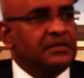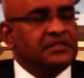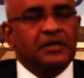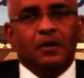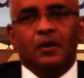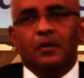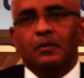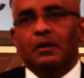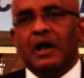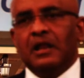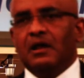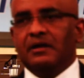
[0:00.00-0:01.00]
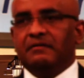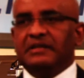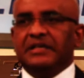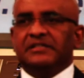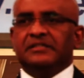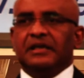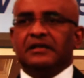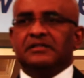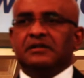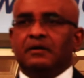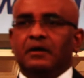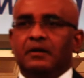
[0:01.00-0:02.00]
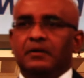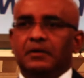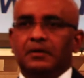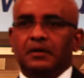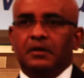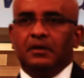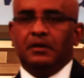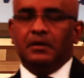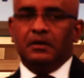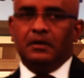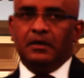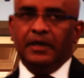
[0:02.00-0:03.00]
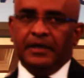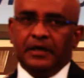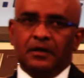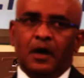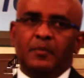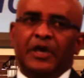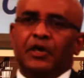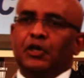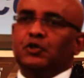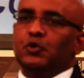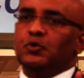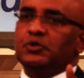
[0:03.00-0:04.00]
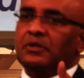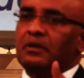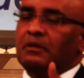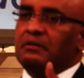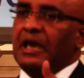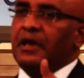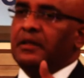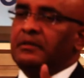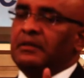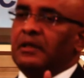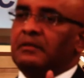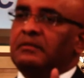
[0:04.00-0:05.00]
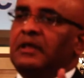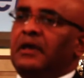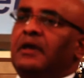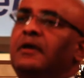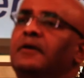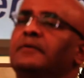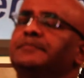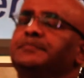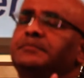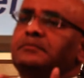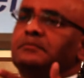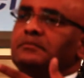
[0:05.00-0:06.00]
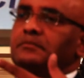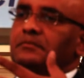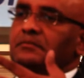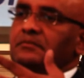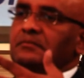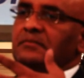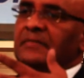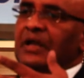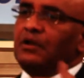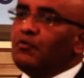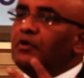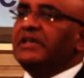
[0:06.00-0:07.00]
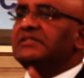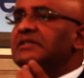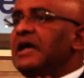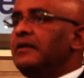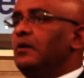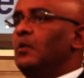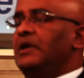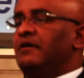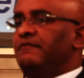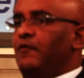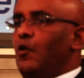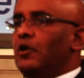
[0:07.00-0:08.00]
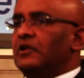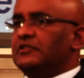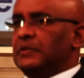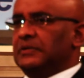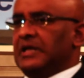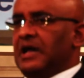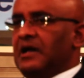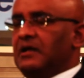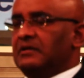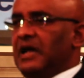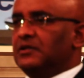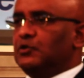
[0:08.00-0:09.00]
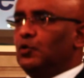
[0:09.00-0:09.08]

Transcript: So a lot of these things are economic issues. They, they, the reason I don't want to focus on that, that